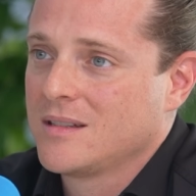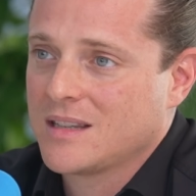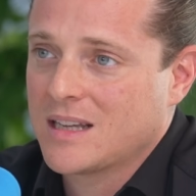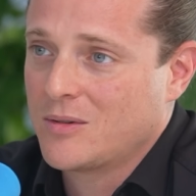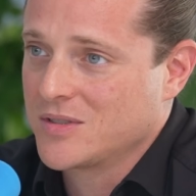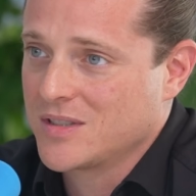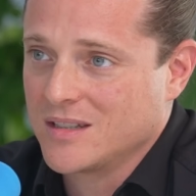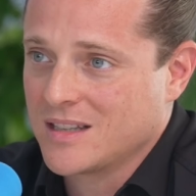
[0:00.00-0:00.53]

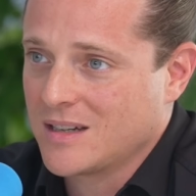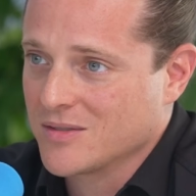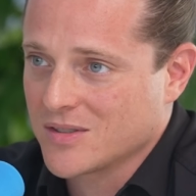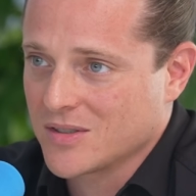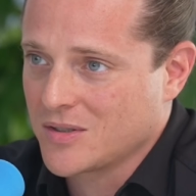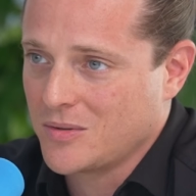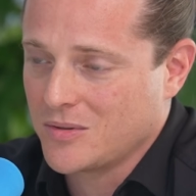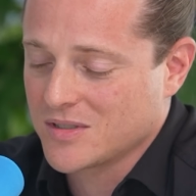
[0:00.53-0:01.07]
That was it. That was
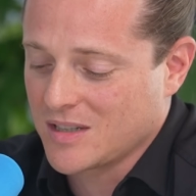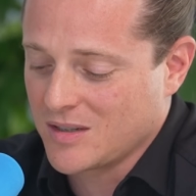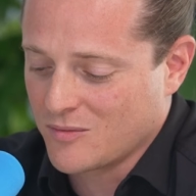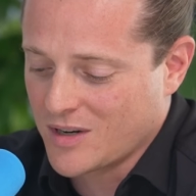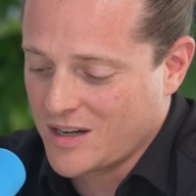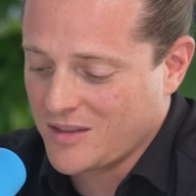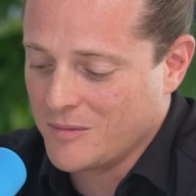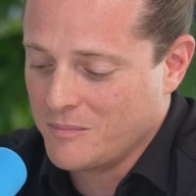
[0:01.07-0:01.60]
the goal. It's like, mm
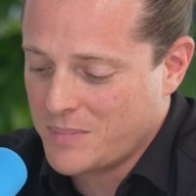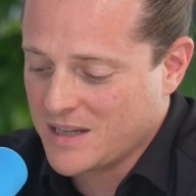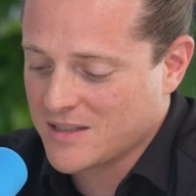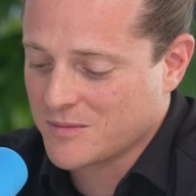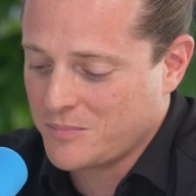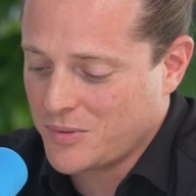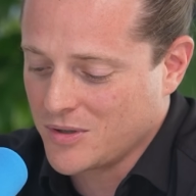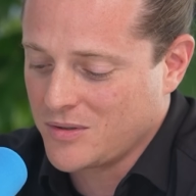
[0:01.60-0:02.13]
write the
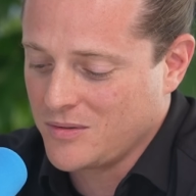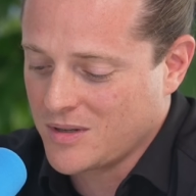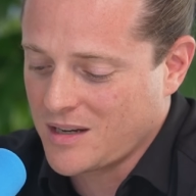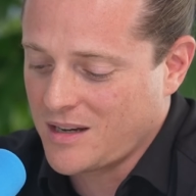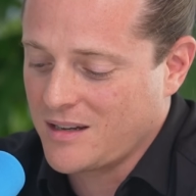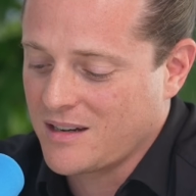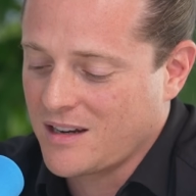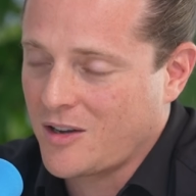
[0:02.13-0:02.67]
best book you
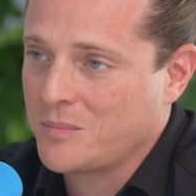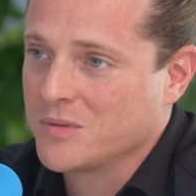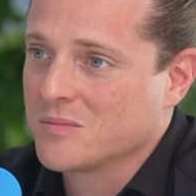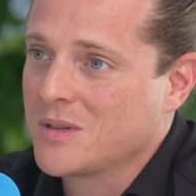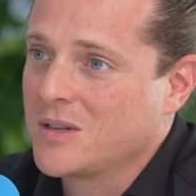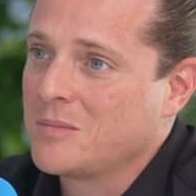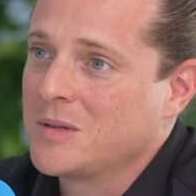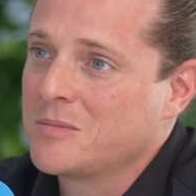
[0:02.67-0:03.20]
can to help as
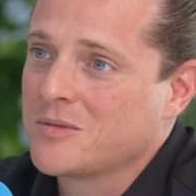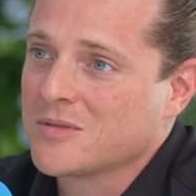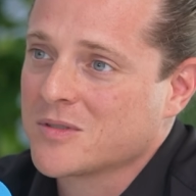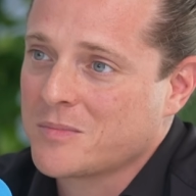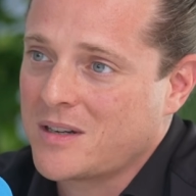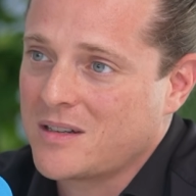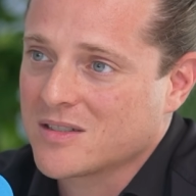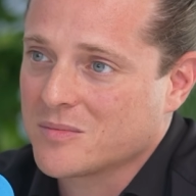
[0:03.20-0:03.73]
many people as
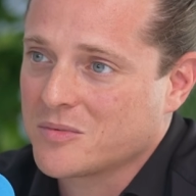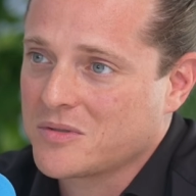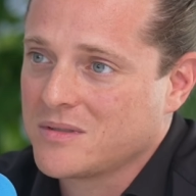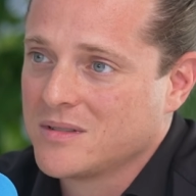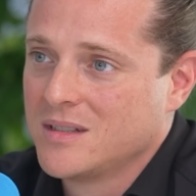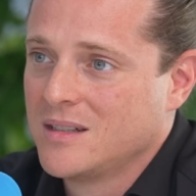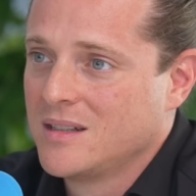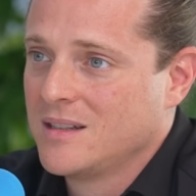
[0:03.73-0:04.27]

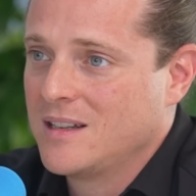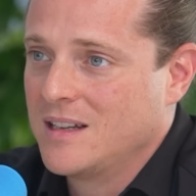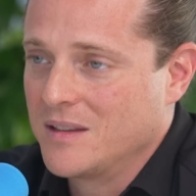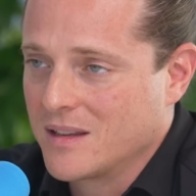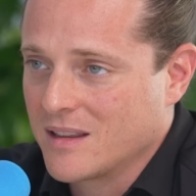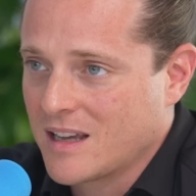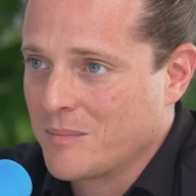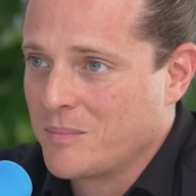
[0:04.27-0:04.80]
possible. And
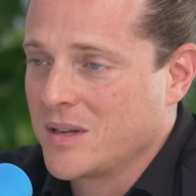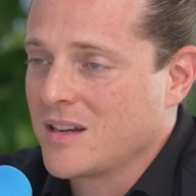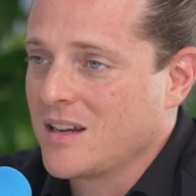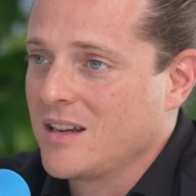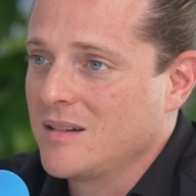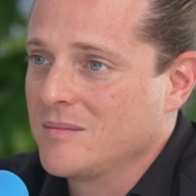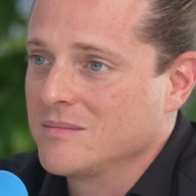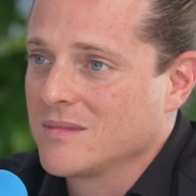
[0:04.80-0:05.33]
then that
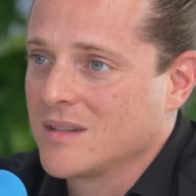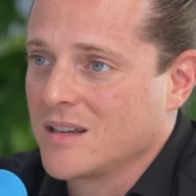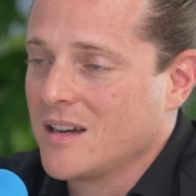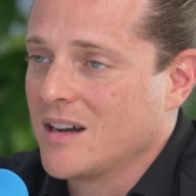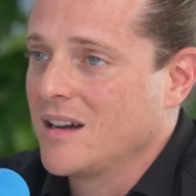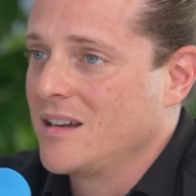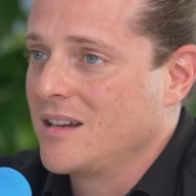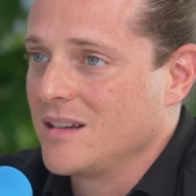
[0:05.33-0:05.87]
became the
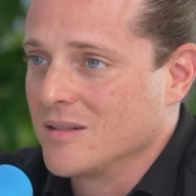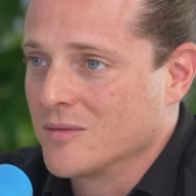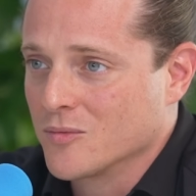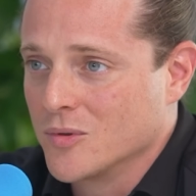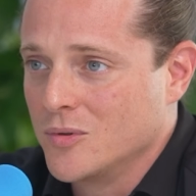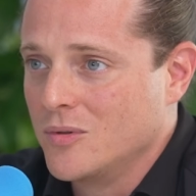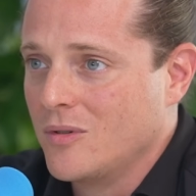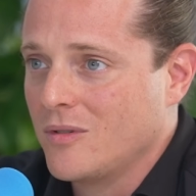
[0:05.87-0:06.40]
guiding
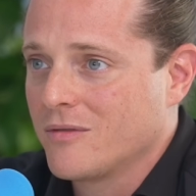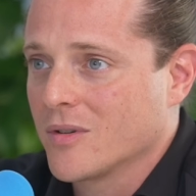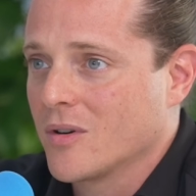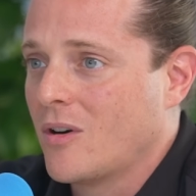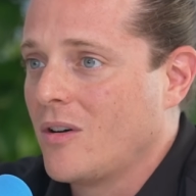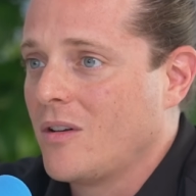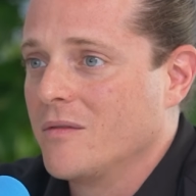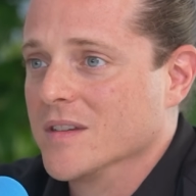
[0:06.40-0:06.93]
rule for
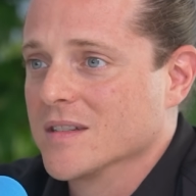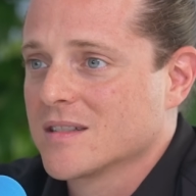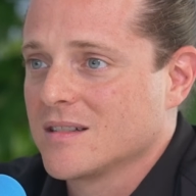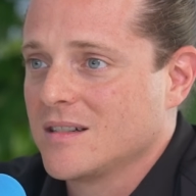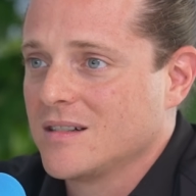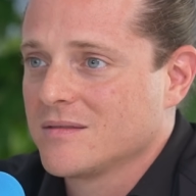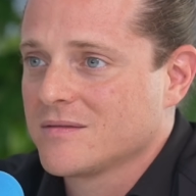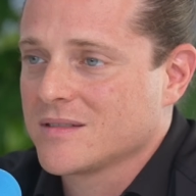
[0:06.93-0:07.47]
all of this
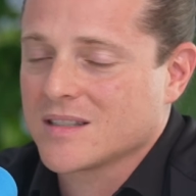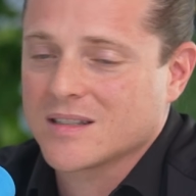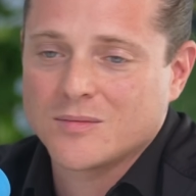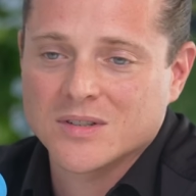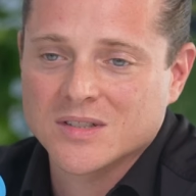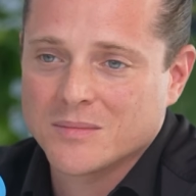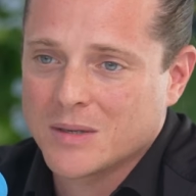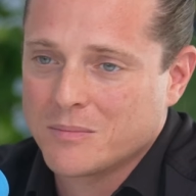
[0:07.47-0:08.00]
stuff. Like, it
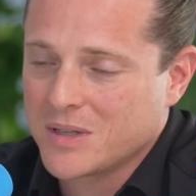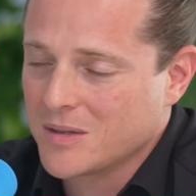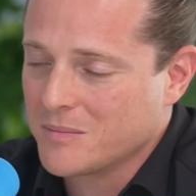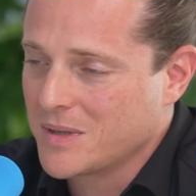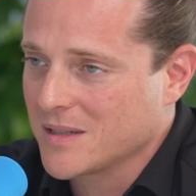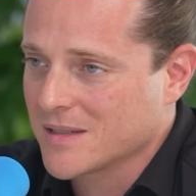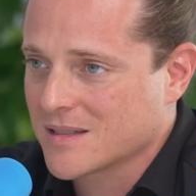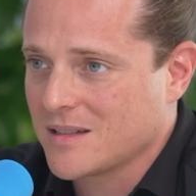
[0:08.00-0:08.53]
wasn't about being a
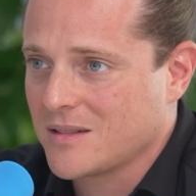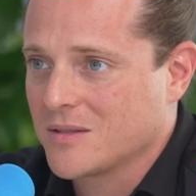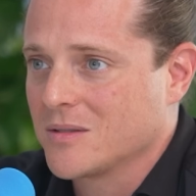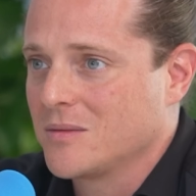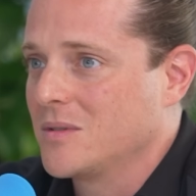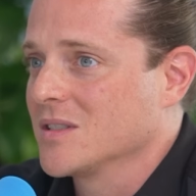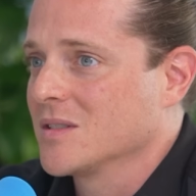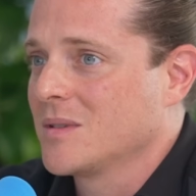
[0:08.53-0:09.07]
bestseller,
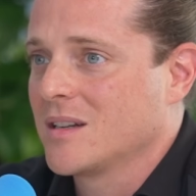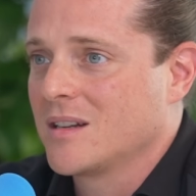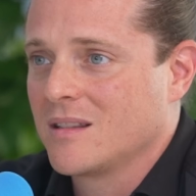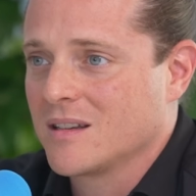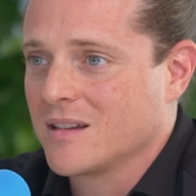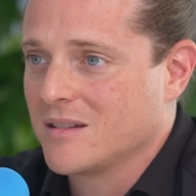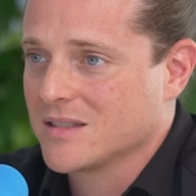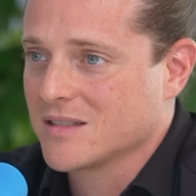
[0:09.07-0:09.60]
it wasn't about
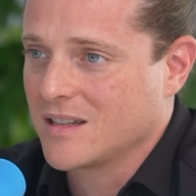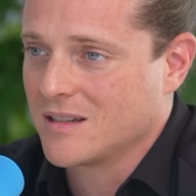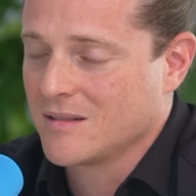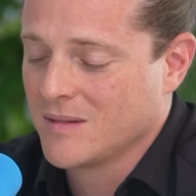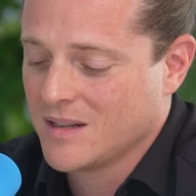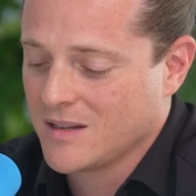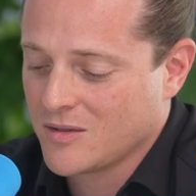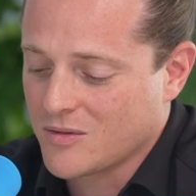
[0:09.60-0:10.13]
anything else. Like,
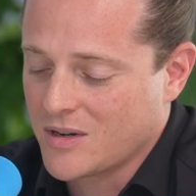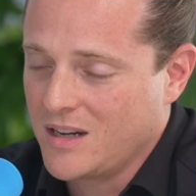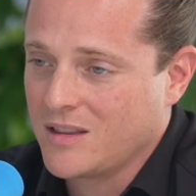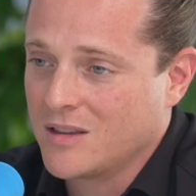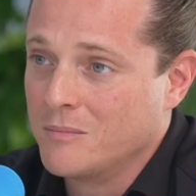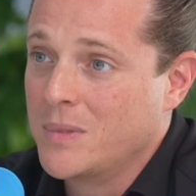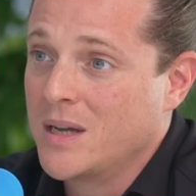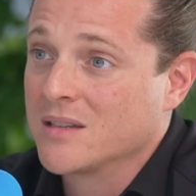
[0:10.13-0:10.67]
create
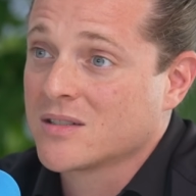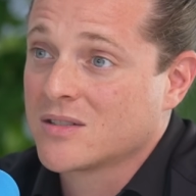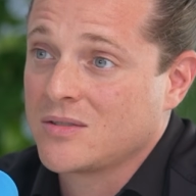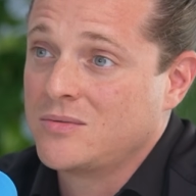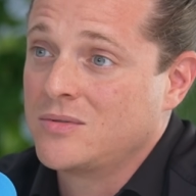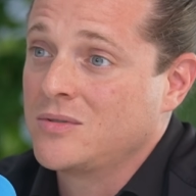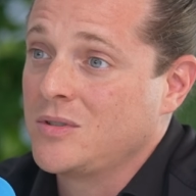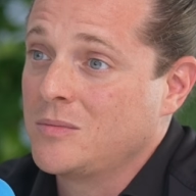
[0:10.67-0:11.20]
the best
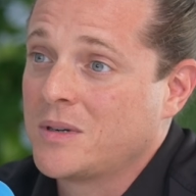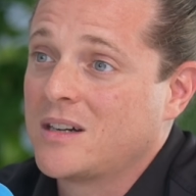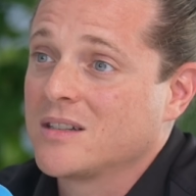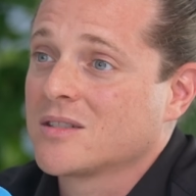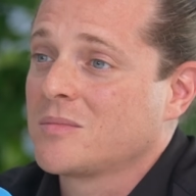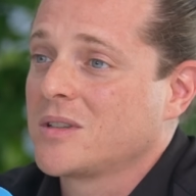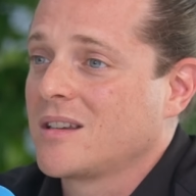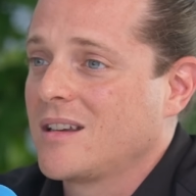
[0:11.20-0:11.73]
tool you
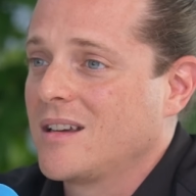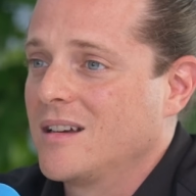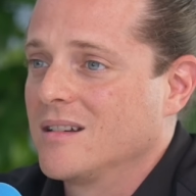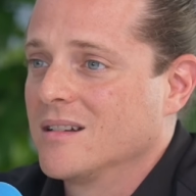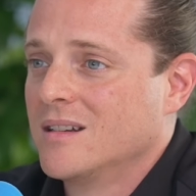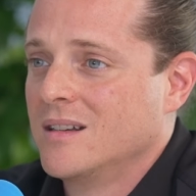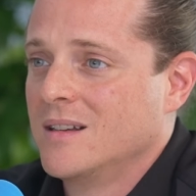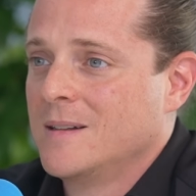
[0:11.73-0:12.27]
possibly
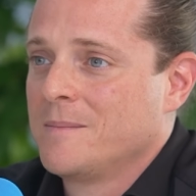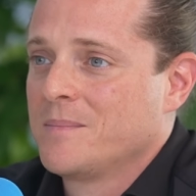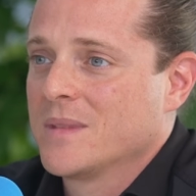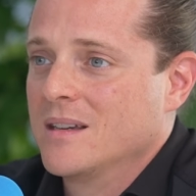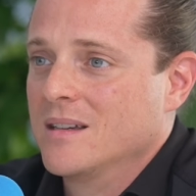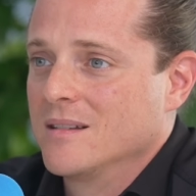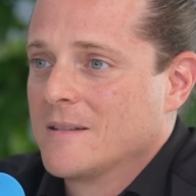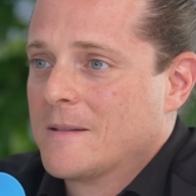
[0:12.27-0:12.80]
can.
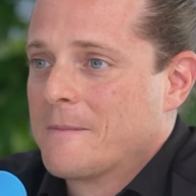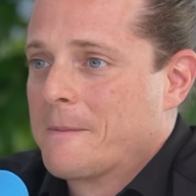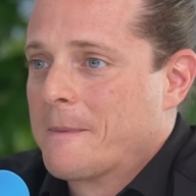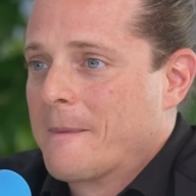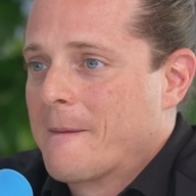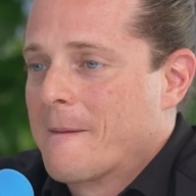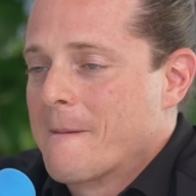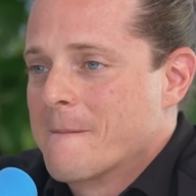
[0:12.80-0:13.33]
Just on that
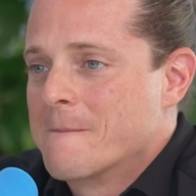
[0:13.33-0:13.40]
note,